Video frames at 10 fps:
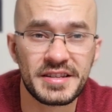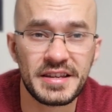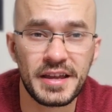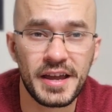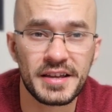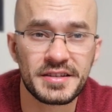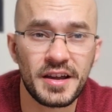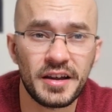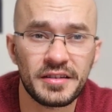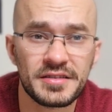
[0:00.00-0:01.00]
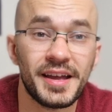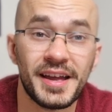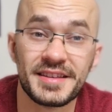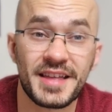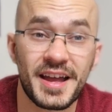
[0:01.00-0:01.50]
CKS guidance
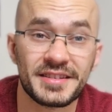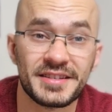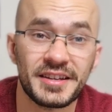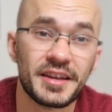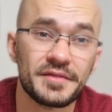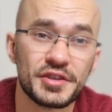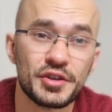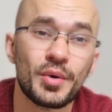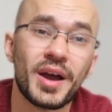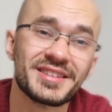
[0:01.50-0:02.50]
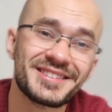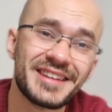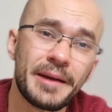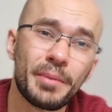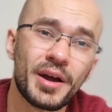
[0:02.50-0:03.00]
is that it gives you a
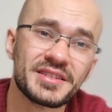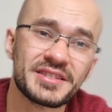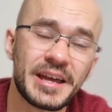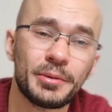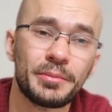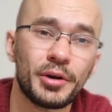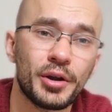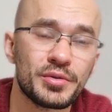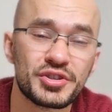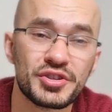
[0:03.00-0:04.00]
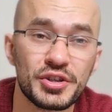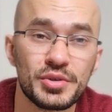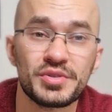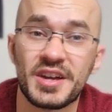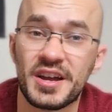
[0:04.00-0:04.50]
step-by-step approach to
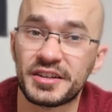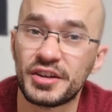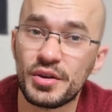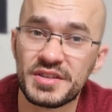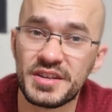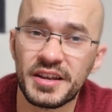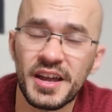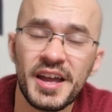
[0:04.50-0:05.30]
diagnosing,